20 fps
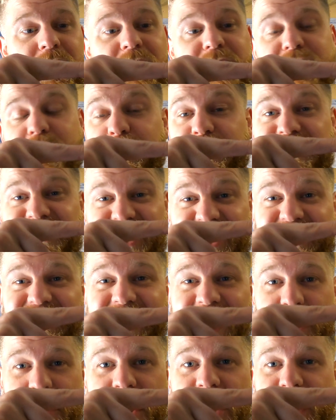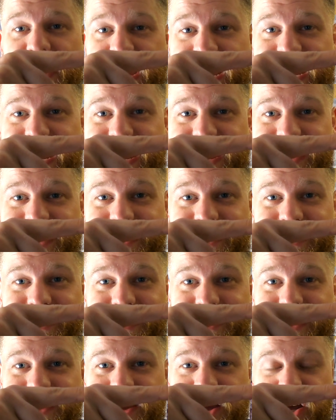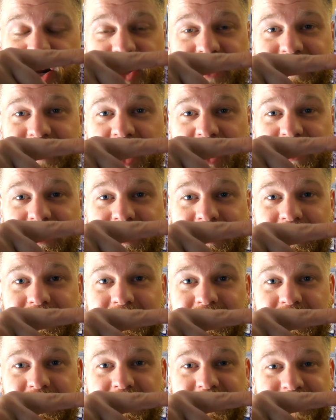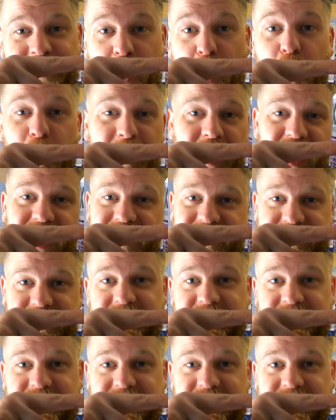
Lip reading: So I'm sitting about here, and I've done 4 bikes